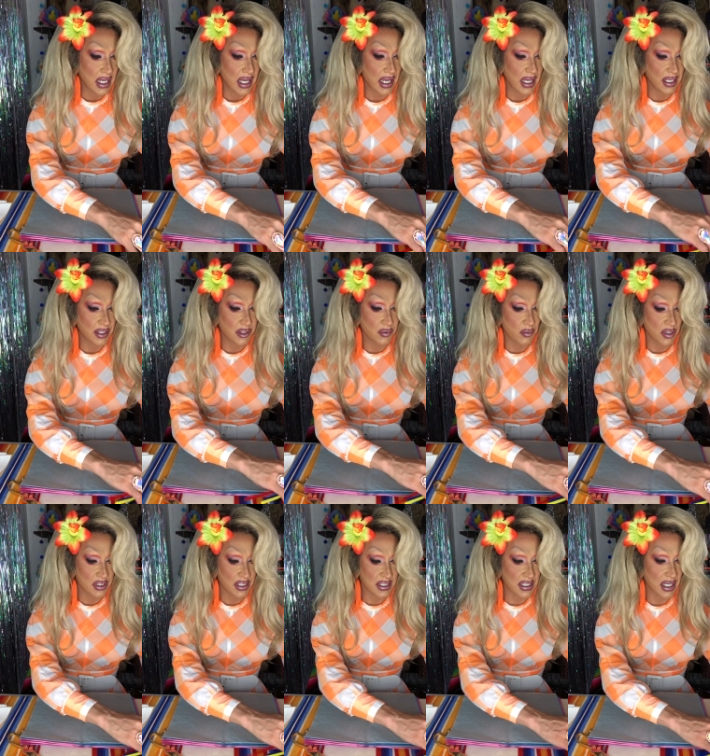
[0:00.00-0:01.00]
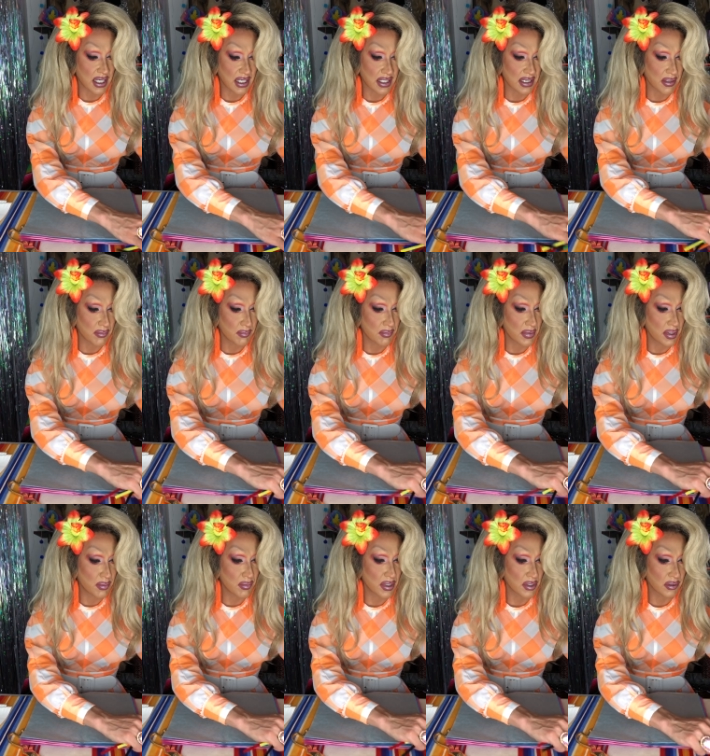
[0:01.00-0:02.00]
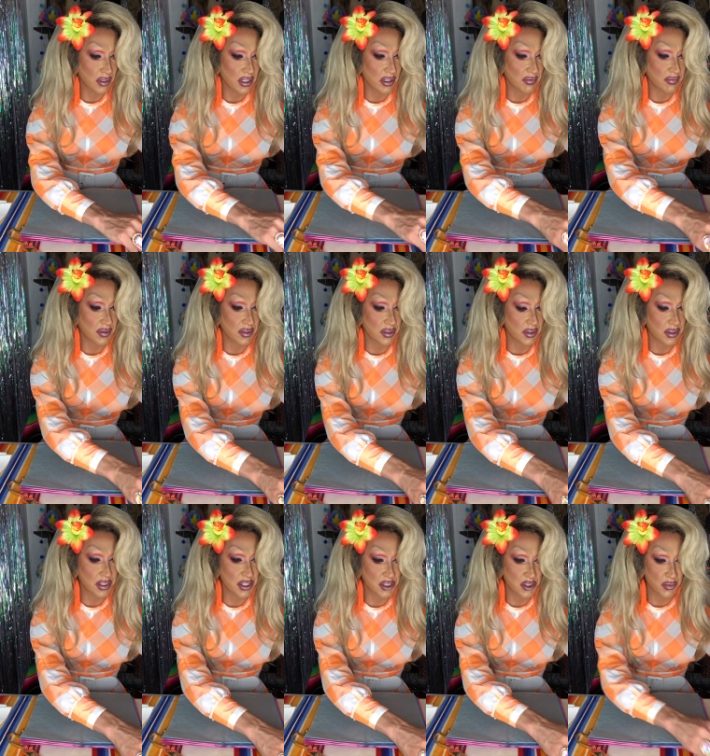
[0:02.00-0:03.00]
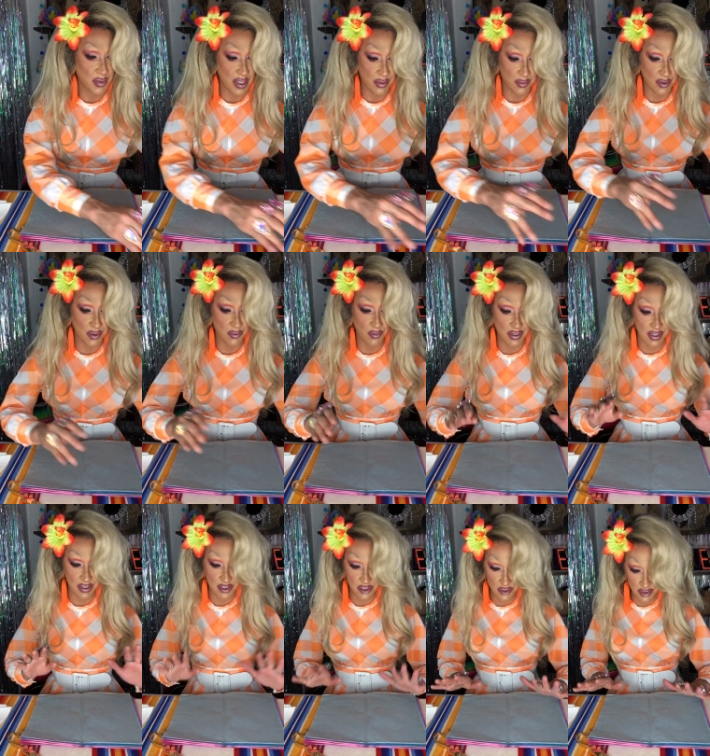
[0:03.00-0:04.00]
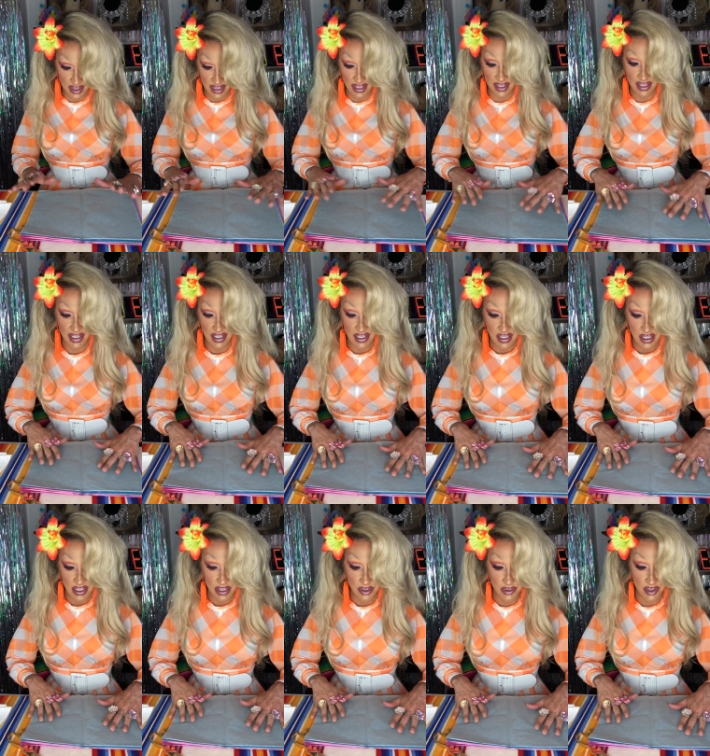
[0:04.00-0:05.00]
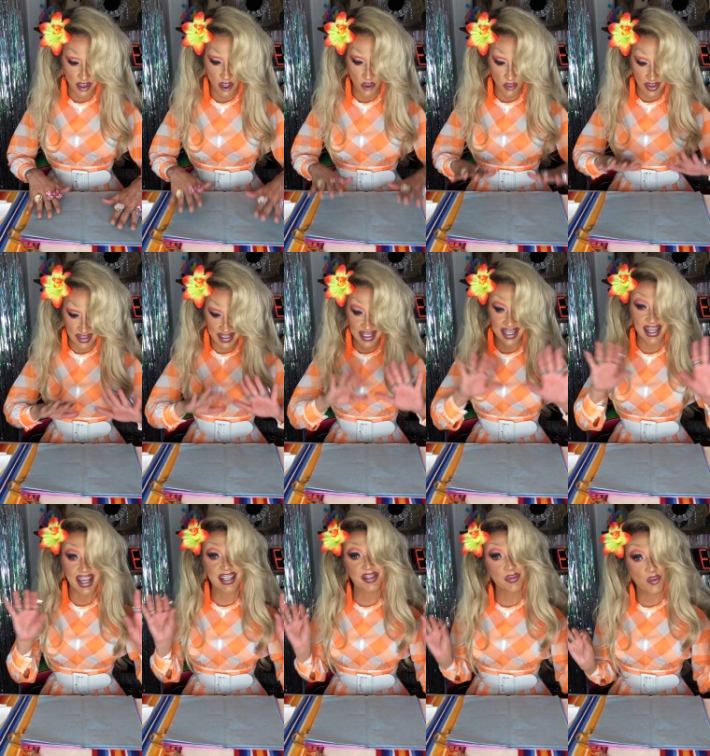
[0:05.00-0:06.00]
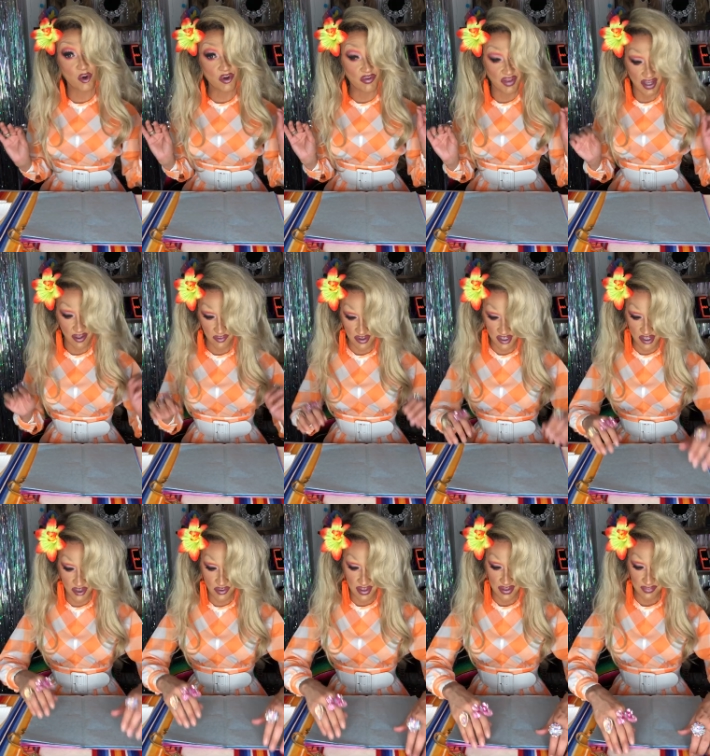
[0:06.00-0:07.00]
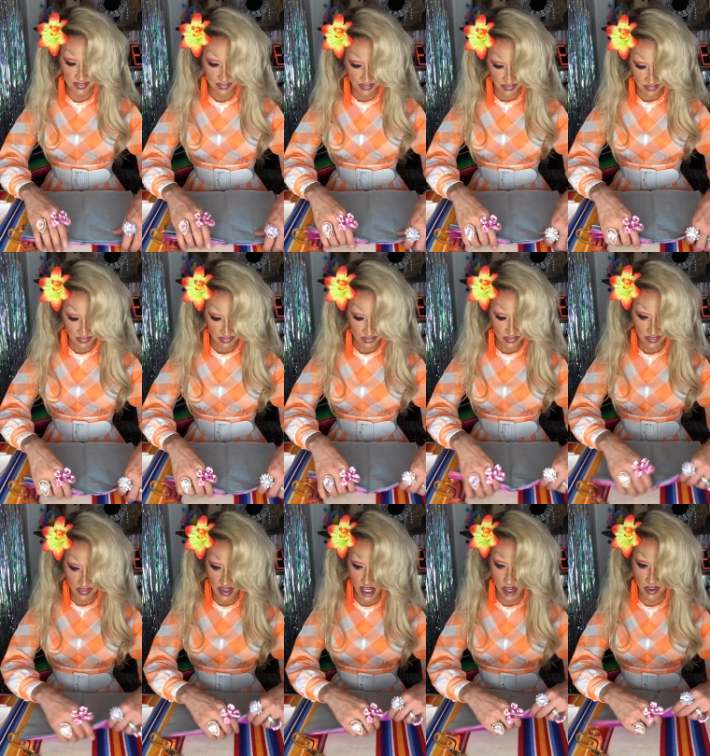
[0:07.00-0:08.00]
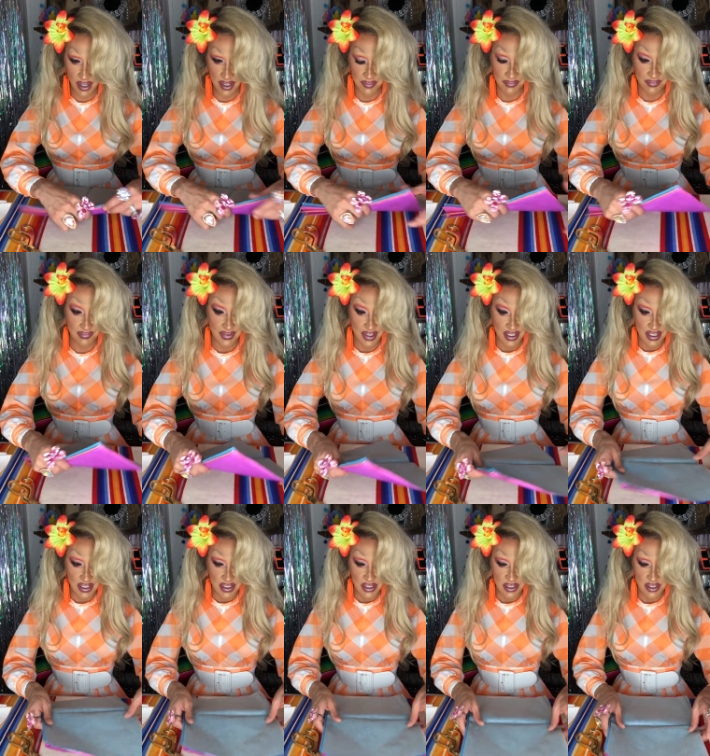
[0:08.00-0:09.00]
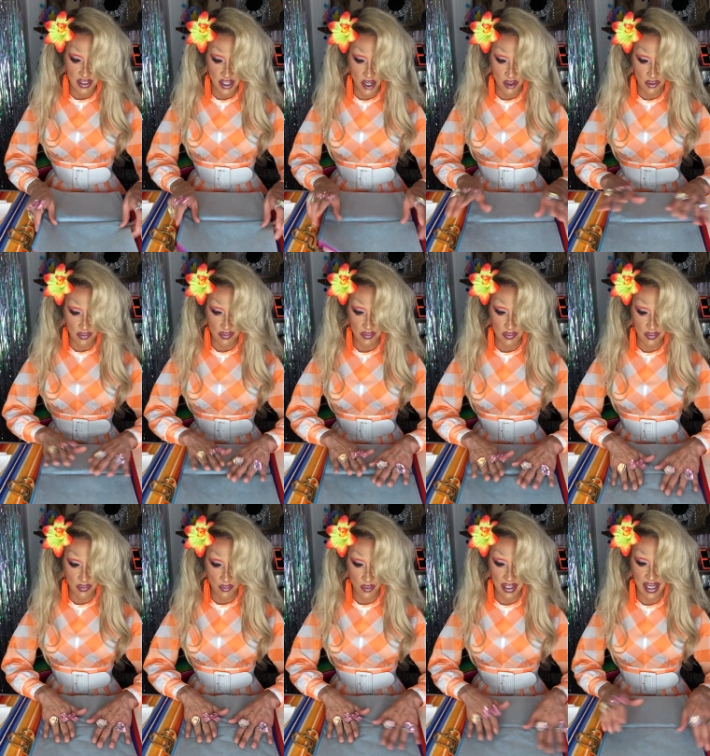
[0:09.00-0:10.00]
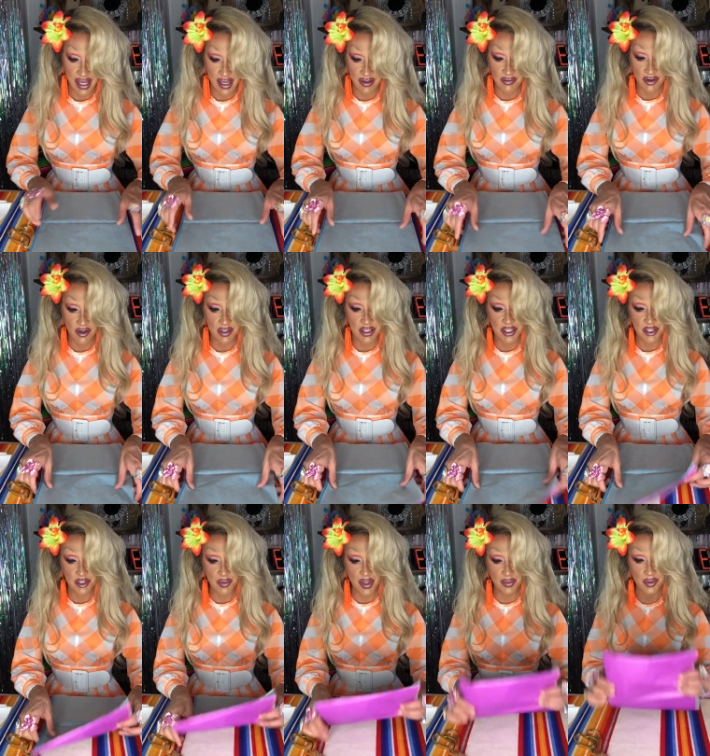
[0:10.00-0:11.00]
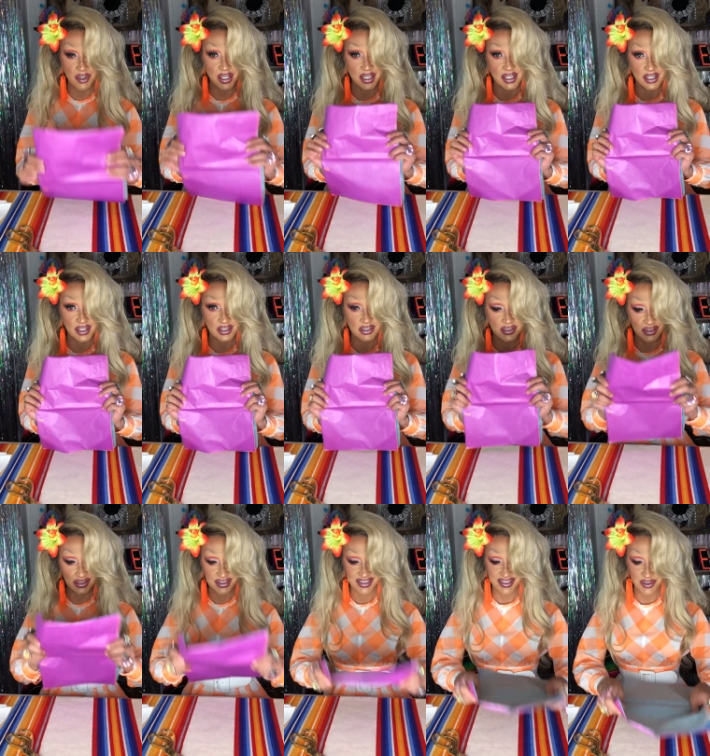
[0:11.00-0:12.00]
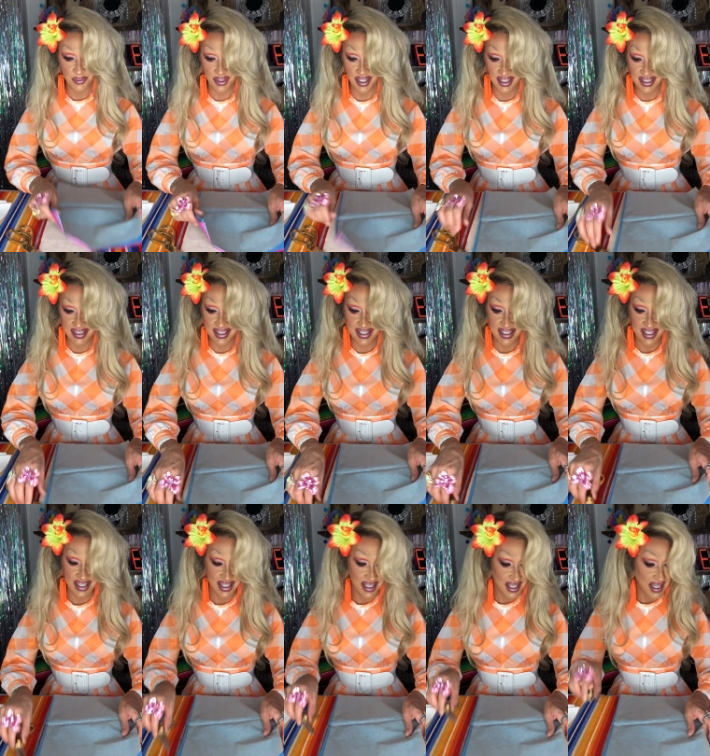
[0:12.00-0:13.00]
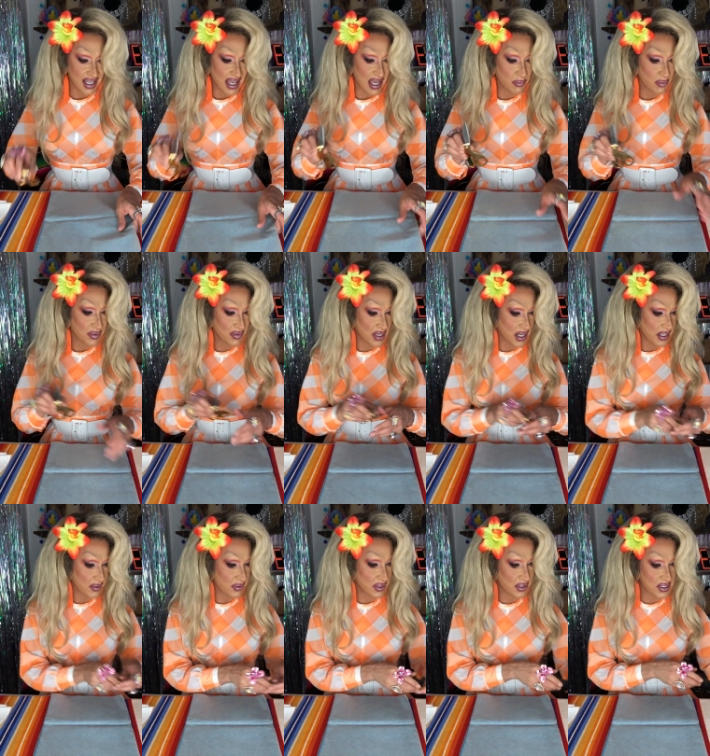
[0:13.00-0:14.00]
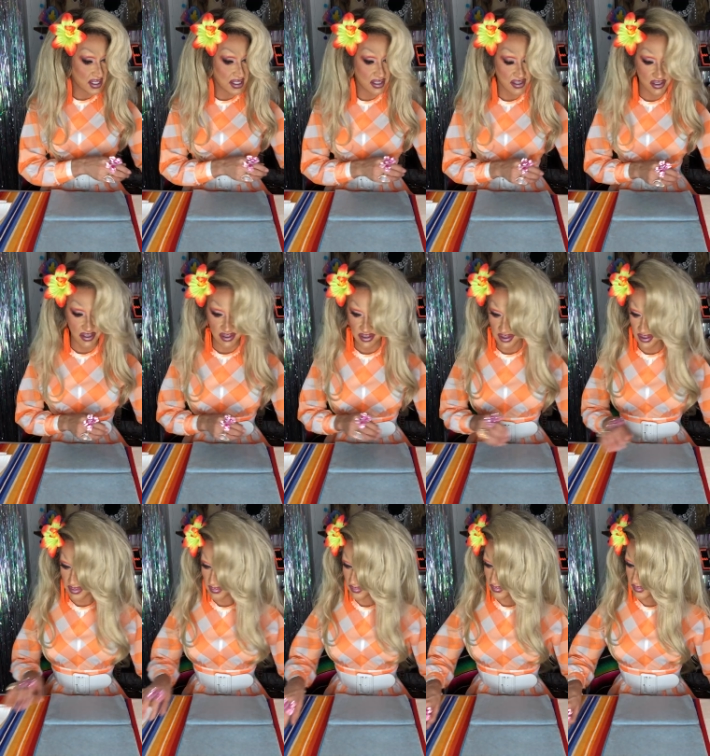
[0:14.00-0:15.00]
and you want to tie the middle of your tissue paper with a string, you can always connect more flowers to it. Okay, so we have our tissue paper here, right? And we've cut it with our scissors.